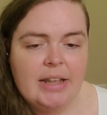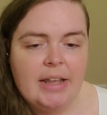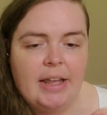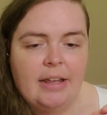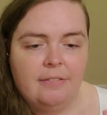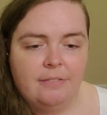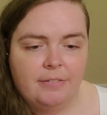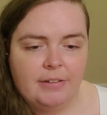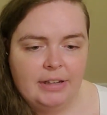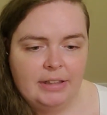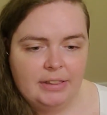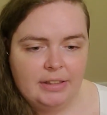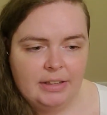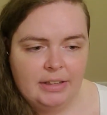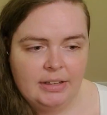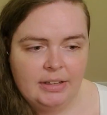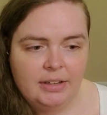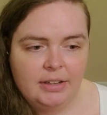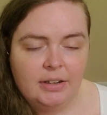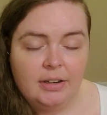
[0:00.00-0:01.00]

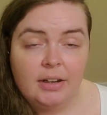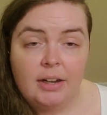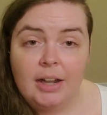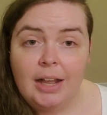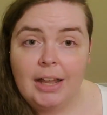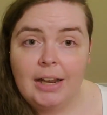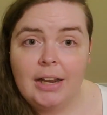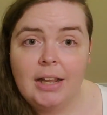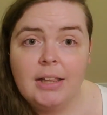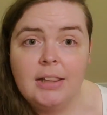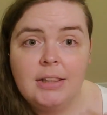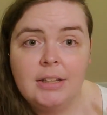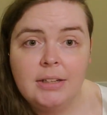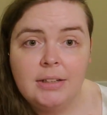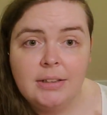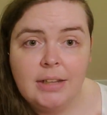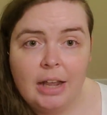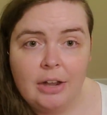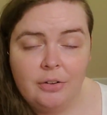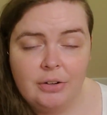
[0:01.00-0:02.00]
everything on the
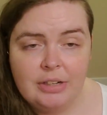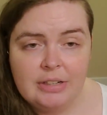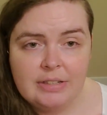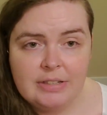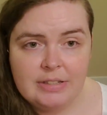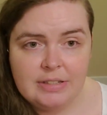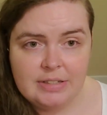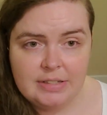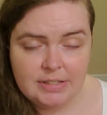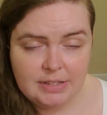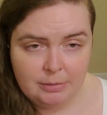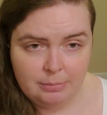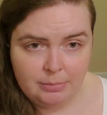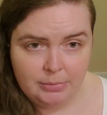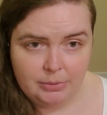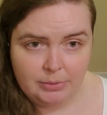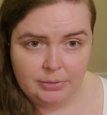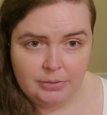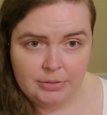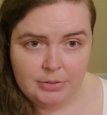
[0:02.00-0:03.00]
loudest
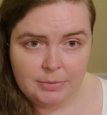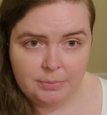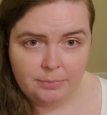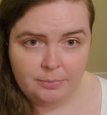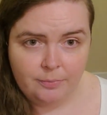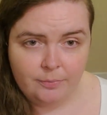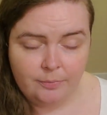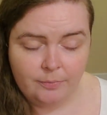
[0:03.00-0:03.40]
cymbals.